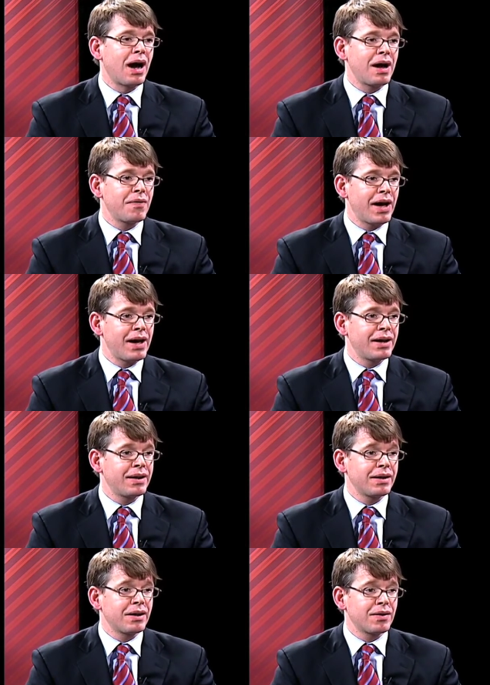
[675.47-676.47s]
I've had,
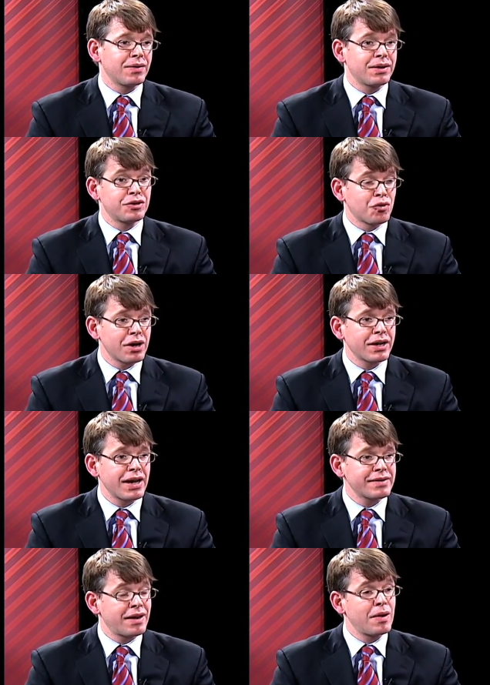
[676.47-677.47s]
you know, in a drug
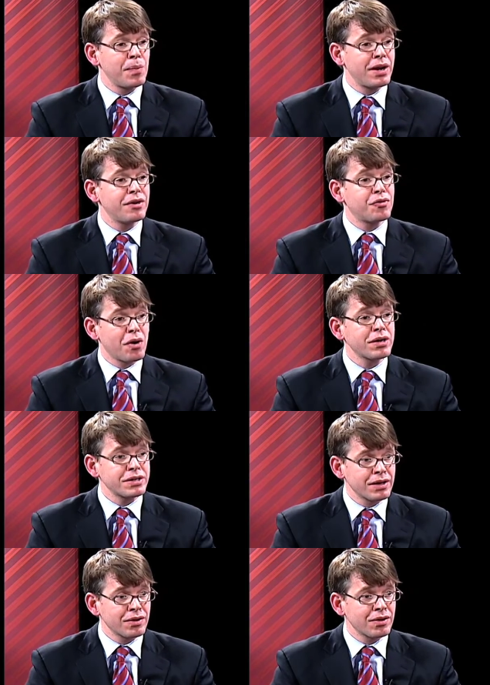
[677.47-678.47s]
case, an admitted drug
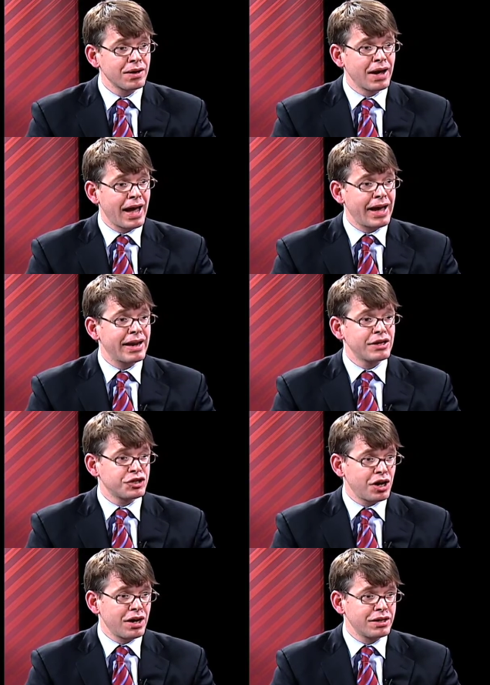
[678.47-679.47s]
dealer and a
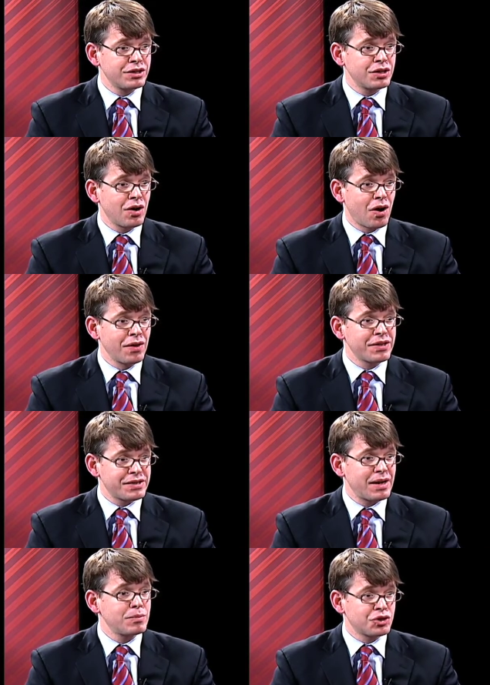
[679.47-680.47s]
judge on the
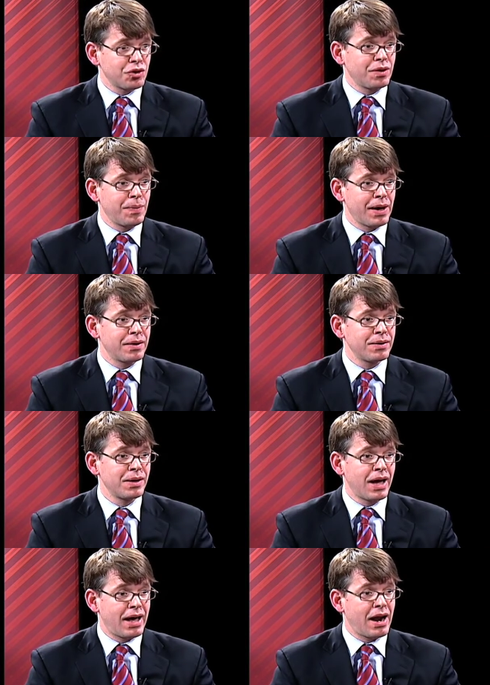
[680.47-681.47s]
same jury panel.
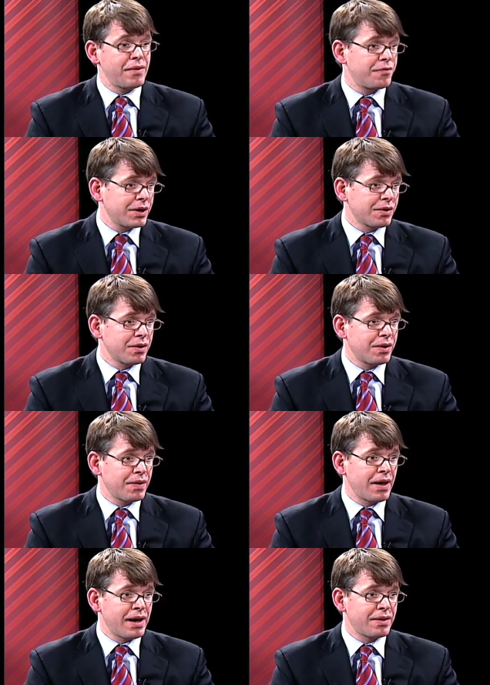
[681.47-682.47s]
And I figured
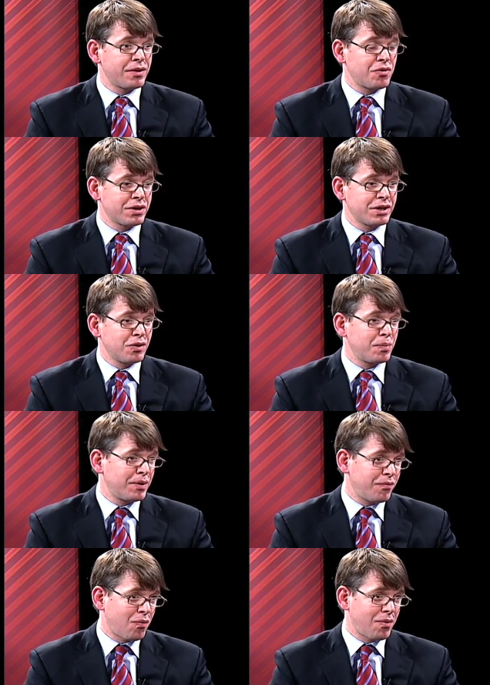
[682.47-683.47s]
that the drug dealer would be
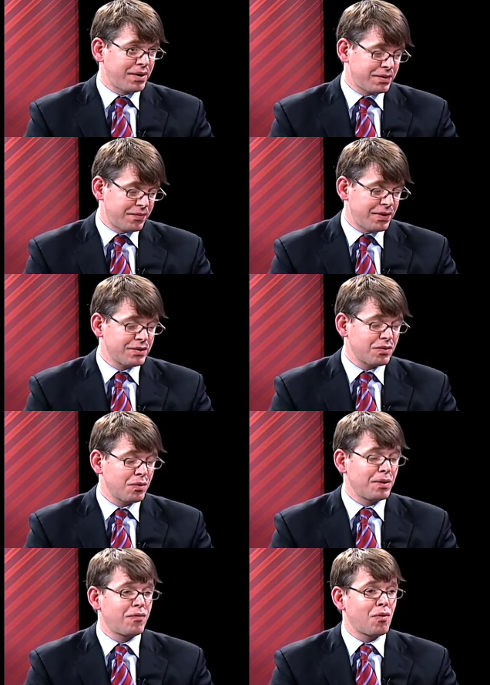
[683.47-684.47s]
for, as a defense lawyer,
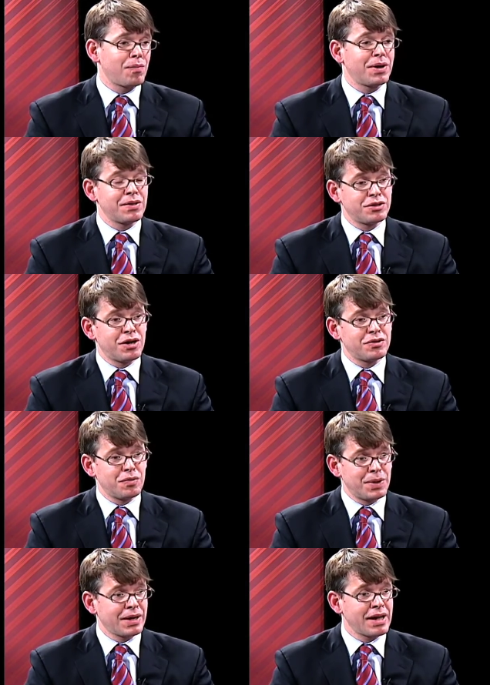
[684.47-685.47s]
would be for me, and the judge
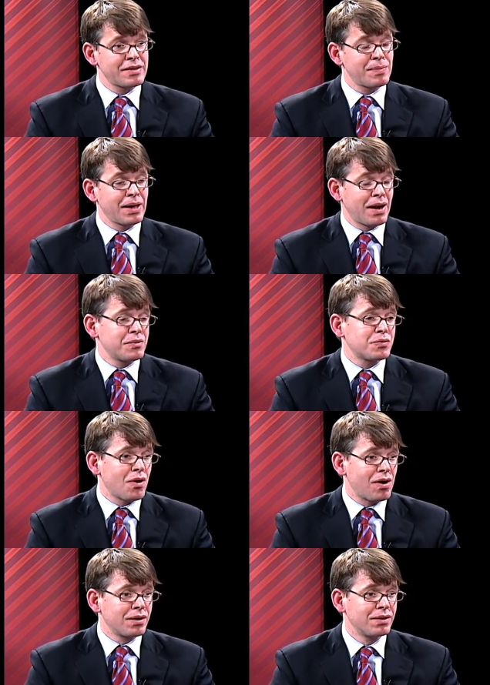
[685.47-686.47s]
would be against me, and I was wrong.